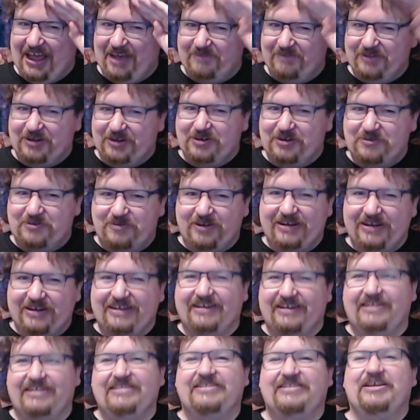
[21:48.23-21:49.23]
have a good one,
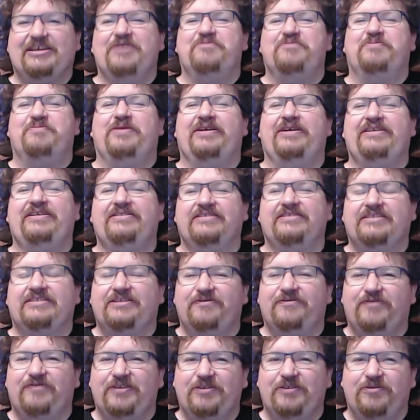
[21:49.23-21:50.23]
guys, and mind
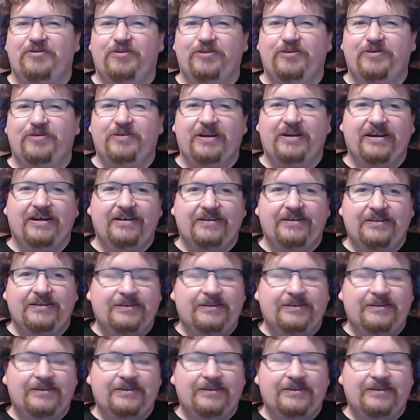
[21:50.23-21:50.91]
yourself on the road.